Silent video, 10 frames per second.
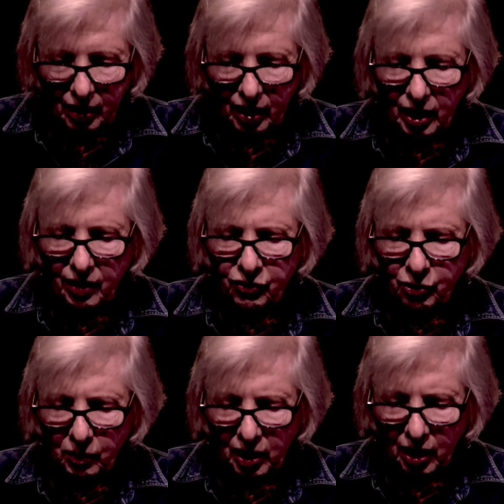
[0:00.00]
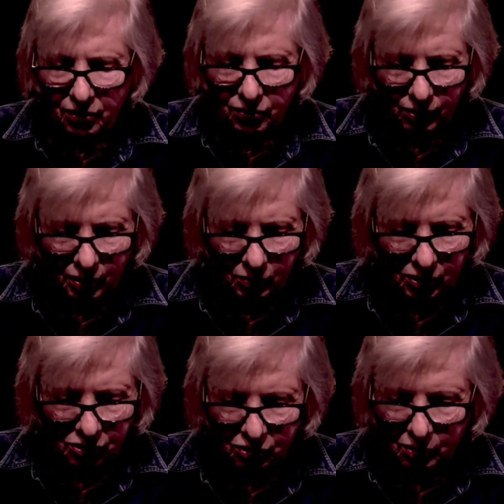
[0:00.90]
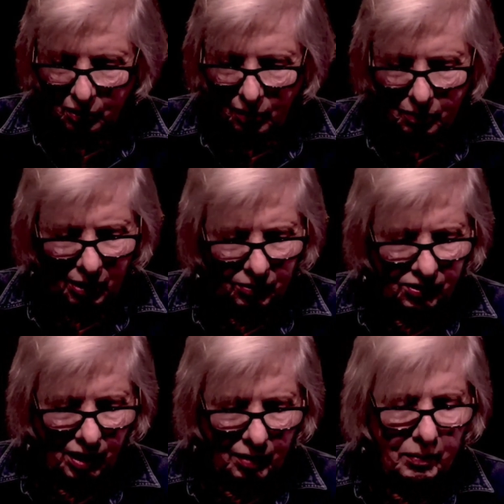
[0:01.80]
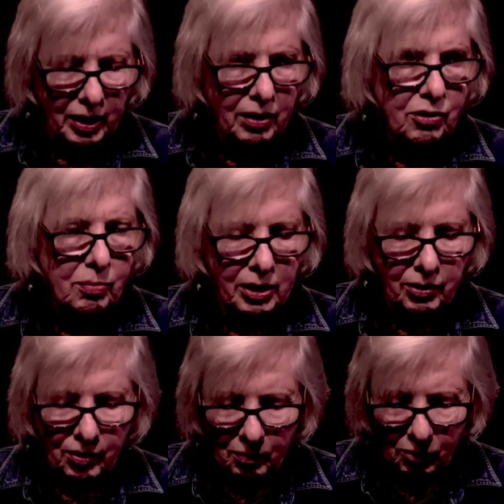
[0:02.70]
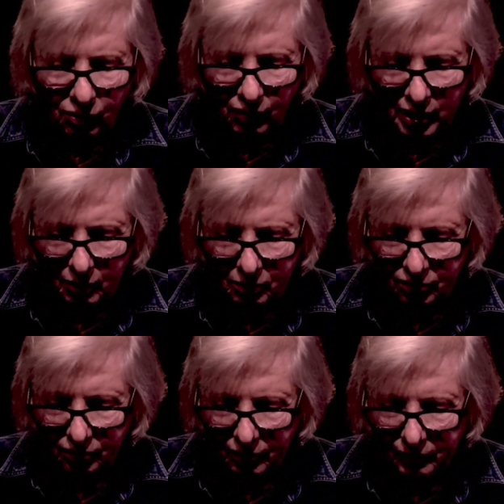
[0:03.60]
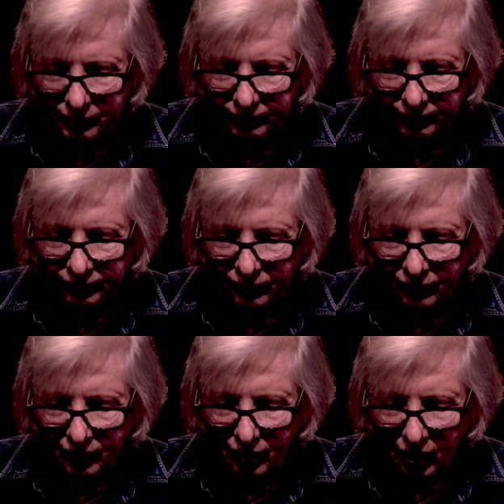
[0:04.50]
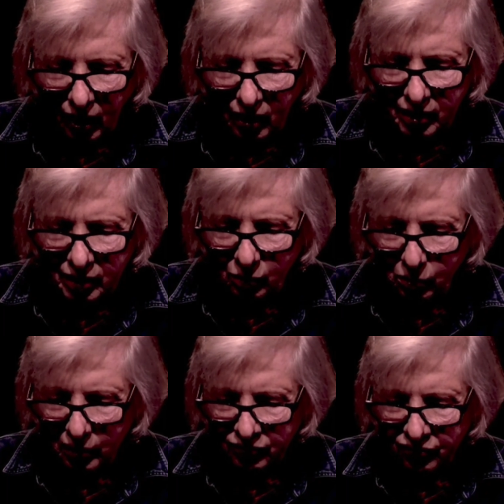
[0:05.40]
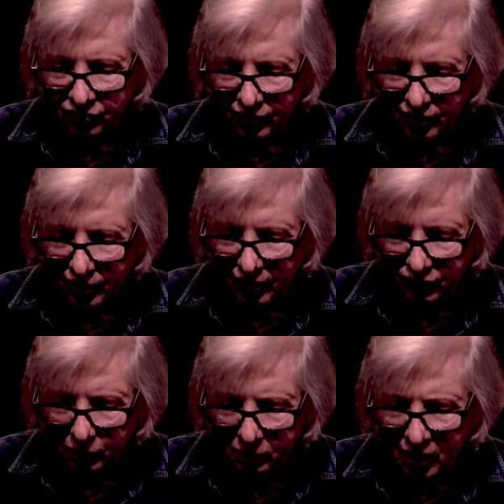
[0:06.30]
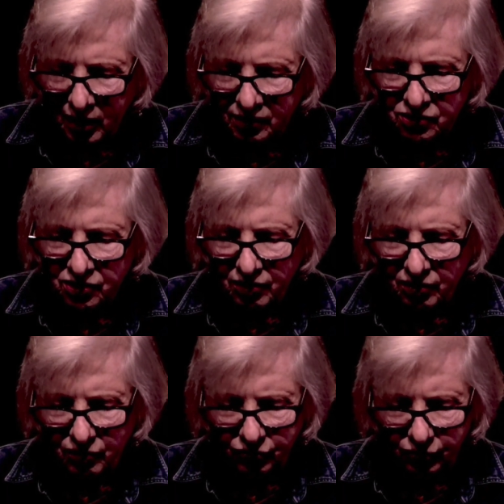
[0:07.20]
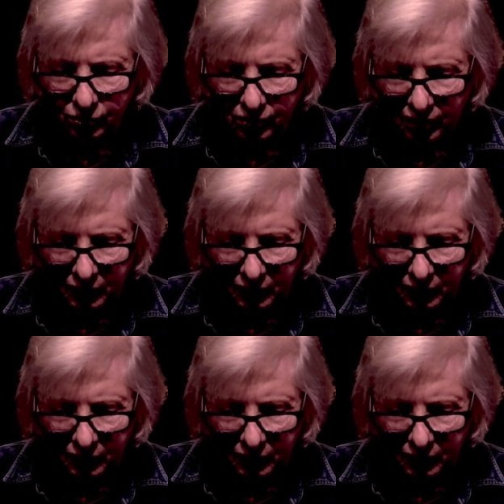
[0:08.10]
After what I thought was about 10 minutes, my arm cramped. I got a whiff of the pine-scented floor.